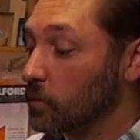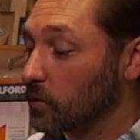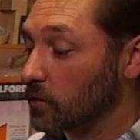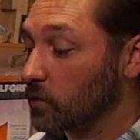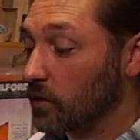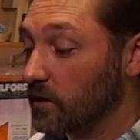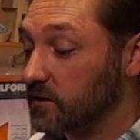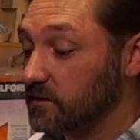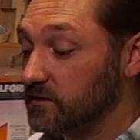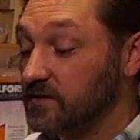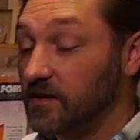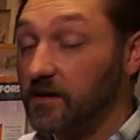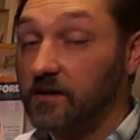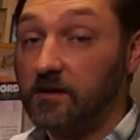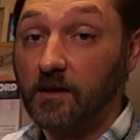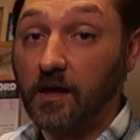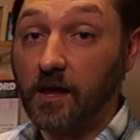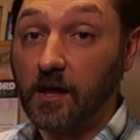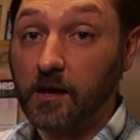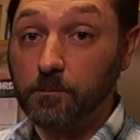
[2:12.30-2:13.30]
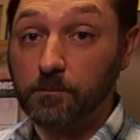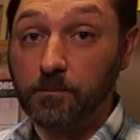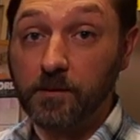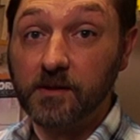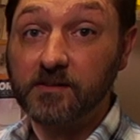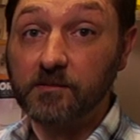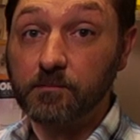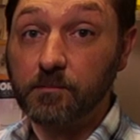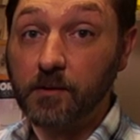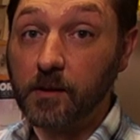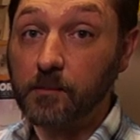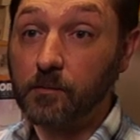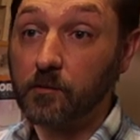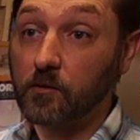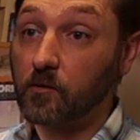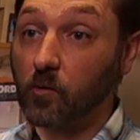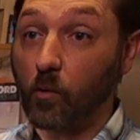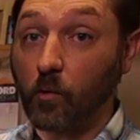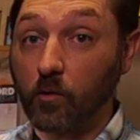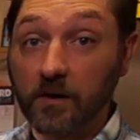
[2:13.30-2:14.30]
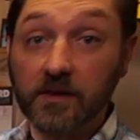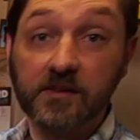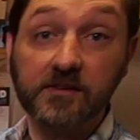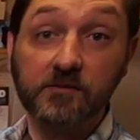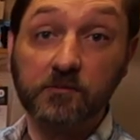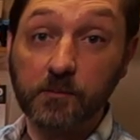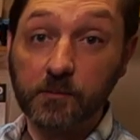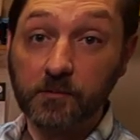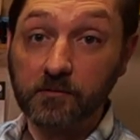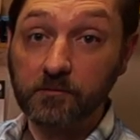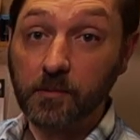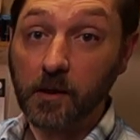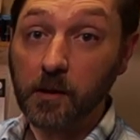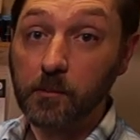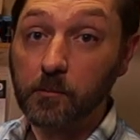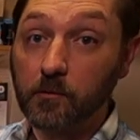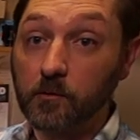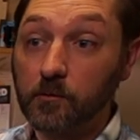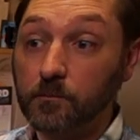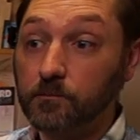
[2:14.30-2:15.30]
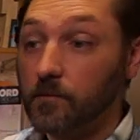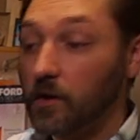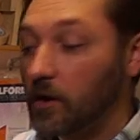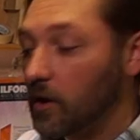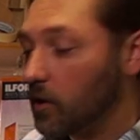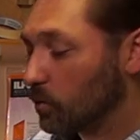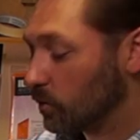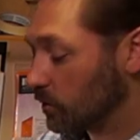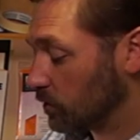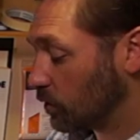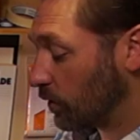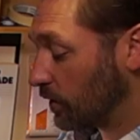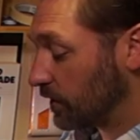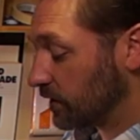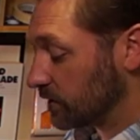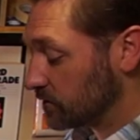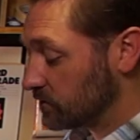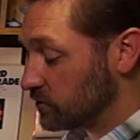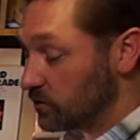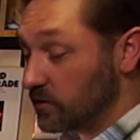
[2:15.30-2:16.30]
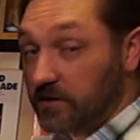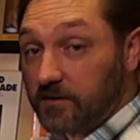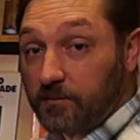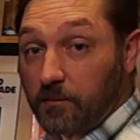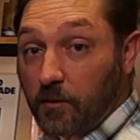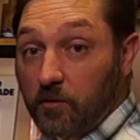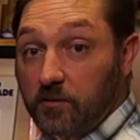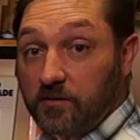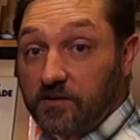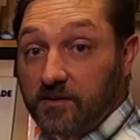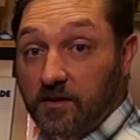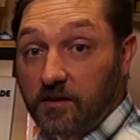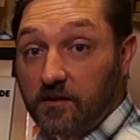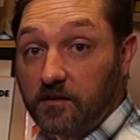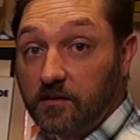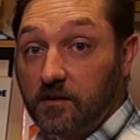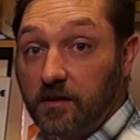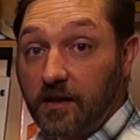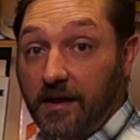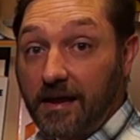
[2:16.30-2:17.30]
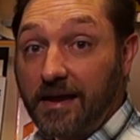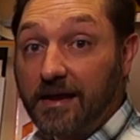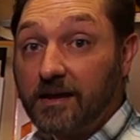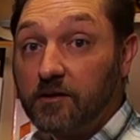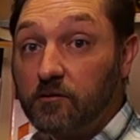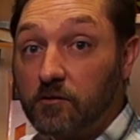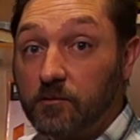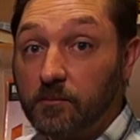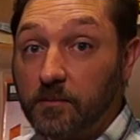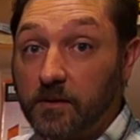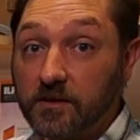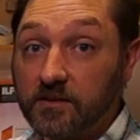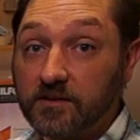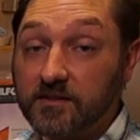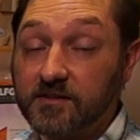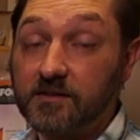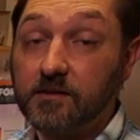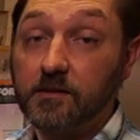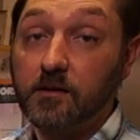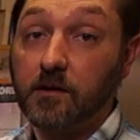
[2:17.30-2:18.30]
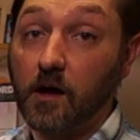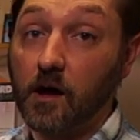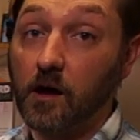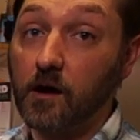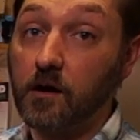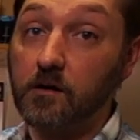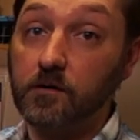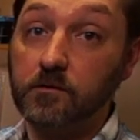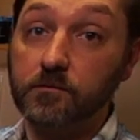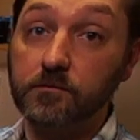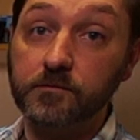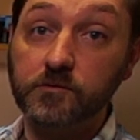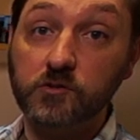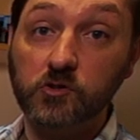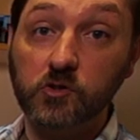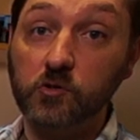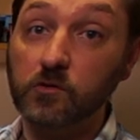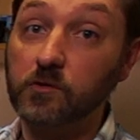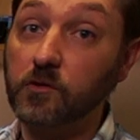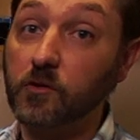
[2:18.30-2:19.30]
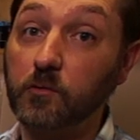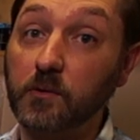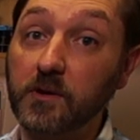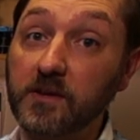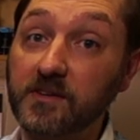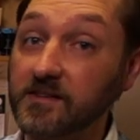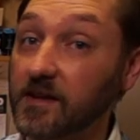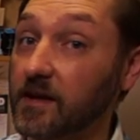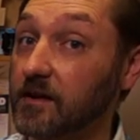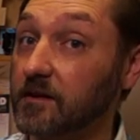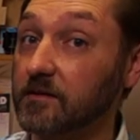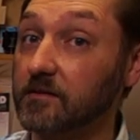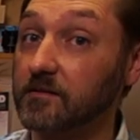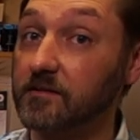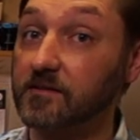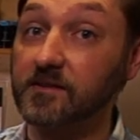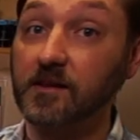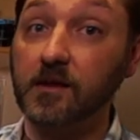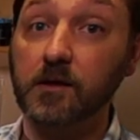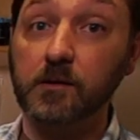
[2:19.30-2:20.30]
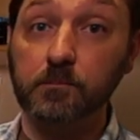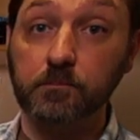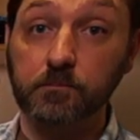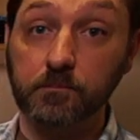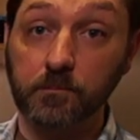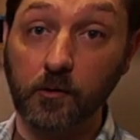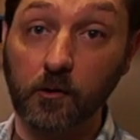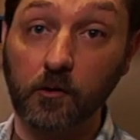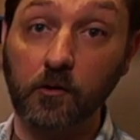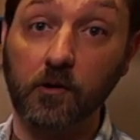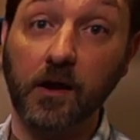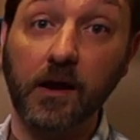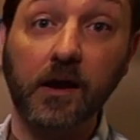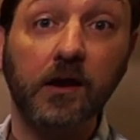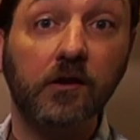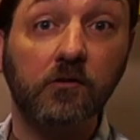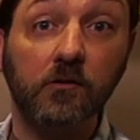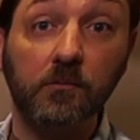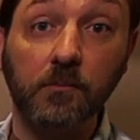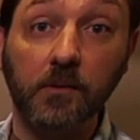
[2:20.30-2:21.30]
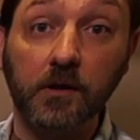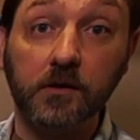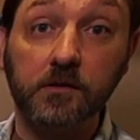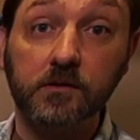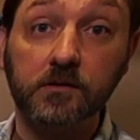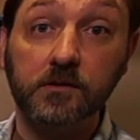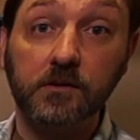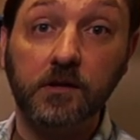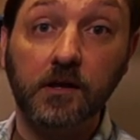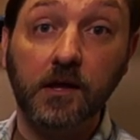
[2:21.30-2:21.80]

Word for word: we're going to take a piece of paper or a strip of paper. We're going to expose in increments of two to three seconds per increment.